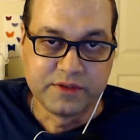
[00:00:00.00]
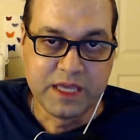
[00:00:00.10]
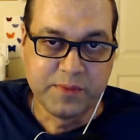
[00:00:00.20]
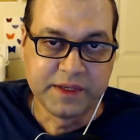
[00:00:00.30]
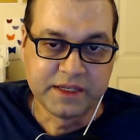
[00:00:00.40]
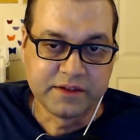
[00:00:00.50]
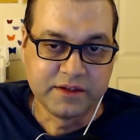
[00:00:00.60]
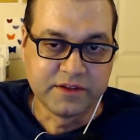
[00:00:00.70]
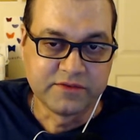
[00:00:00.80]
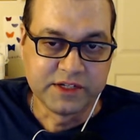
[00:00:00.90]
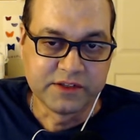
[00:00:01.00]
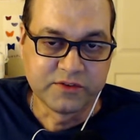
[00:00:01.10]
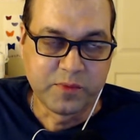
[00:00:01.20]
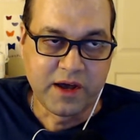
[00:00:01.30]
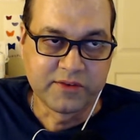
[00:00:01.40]
keeping it as vanilla
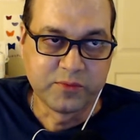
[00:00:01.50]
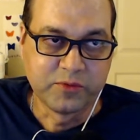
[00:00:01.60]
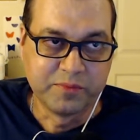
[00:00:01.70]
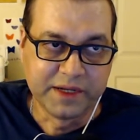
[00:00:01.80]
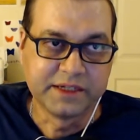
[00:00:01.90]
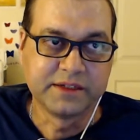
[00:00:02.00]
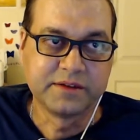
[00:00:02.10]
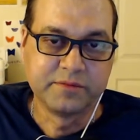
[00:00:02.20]
as possible, but